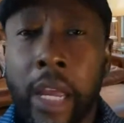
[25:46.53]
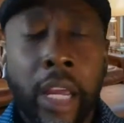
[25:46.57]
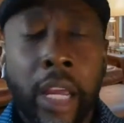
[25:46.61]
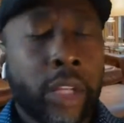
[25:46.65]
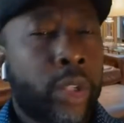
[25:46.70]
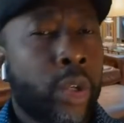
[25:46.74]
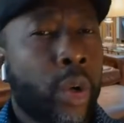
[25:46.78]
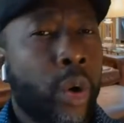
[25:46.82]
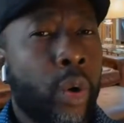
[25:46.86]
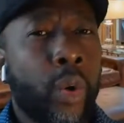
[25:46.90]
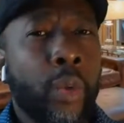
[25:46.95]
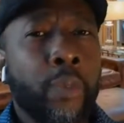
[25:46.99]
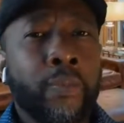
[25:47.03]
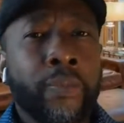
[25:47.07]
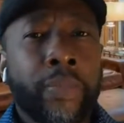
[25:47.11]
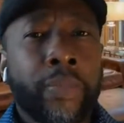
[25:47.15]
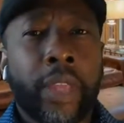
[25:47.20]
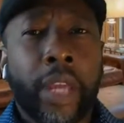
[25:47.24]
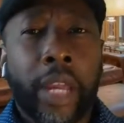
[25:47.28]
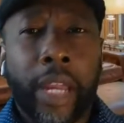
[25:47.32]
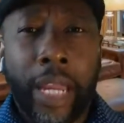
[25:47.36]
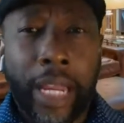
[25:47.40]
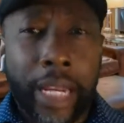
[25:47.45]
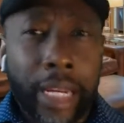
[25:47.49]
So
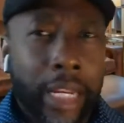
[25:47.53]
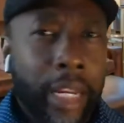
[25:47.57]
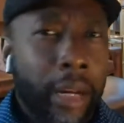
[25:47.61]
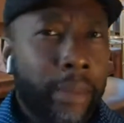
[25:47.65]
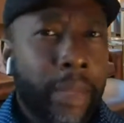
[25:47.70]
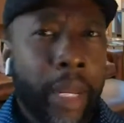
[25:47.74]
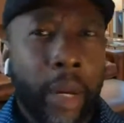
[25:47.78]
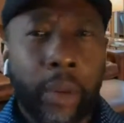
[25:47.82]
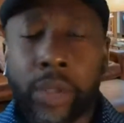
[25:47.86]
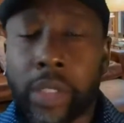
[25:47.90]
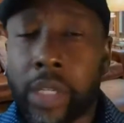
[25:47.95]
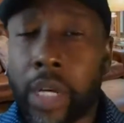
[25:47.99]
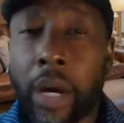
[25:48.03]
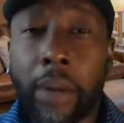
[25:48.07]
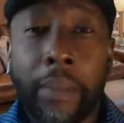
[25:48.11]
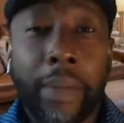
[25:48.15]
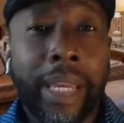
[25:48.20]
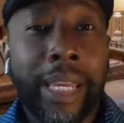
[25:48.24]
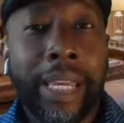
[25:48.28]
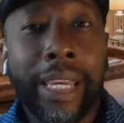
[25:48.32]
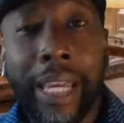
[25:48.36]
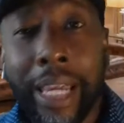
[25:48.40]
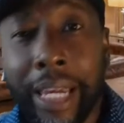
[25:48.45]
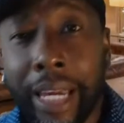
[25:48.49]
the income that was
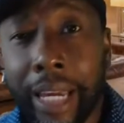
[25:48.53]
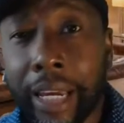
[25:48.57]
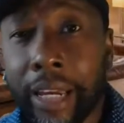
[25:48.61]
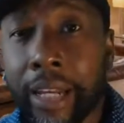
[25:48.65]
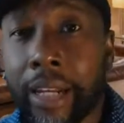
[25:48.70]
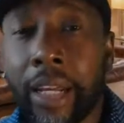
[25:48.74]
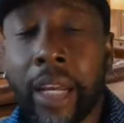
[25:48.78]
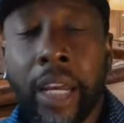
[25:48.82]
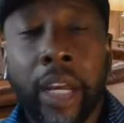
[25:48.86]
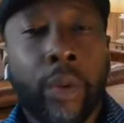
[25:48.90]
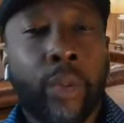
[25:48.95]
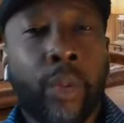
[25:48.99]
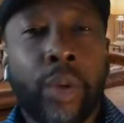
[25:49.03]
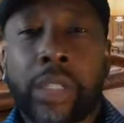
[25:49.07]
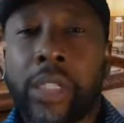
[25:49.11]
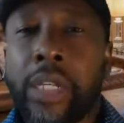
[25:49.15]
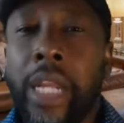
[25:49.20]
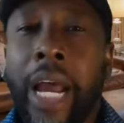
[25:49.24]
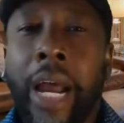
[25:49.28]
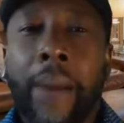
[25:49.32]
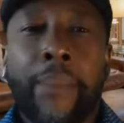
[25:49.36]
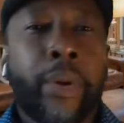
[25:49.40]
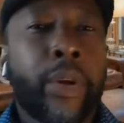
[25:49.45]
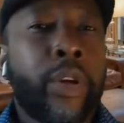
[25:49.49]
coming in was
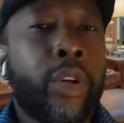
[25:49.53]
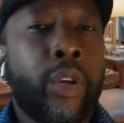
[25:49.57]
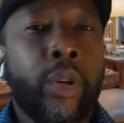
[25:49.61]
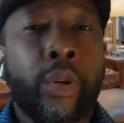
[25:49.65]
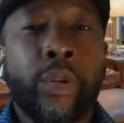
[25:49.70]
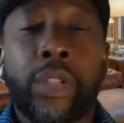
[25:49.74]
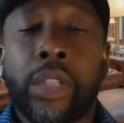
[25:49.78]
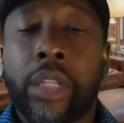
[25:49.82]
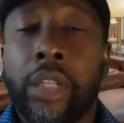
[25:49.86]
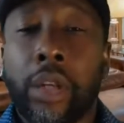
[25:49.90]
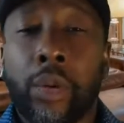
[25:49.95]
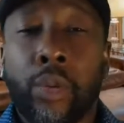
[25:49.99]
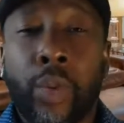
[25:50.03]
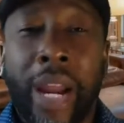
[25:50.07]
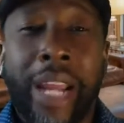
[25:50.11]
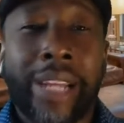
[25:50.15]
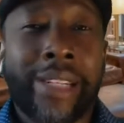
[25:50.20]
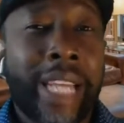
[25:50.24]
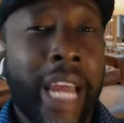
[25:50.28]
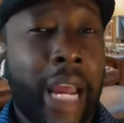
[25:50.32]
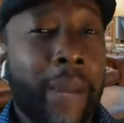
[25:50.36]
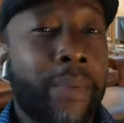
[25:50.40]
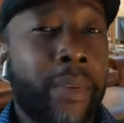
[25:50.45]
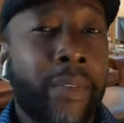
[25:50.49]
not producing the right
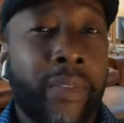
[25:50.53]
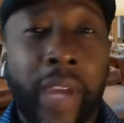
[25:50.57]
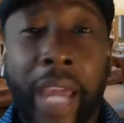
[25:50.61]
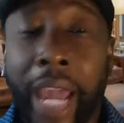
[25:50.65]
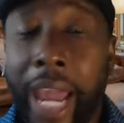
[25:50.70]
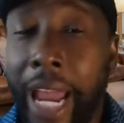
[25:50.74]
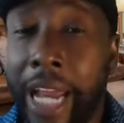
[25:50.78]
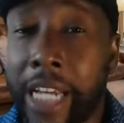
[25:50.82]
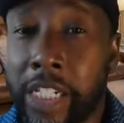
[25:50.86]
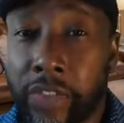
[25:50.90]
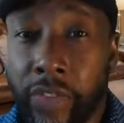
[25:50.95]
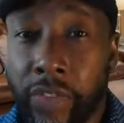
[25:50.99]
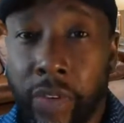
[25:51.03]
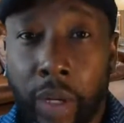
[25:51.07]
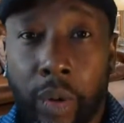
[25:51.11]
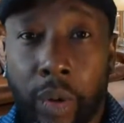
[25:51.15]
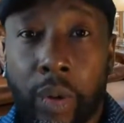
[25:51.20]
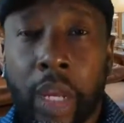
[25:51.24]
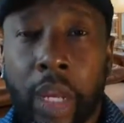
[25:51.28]
type of cash flow.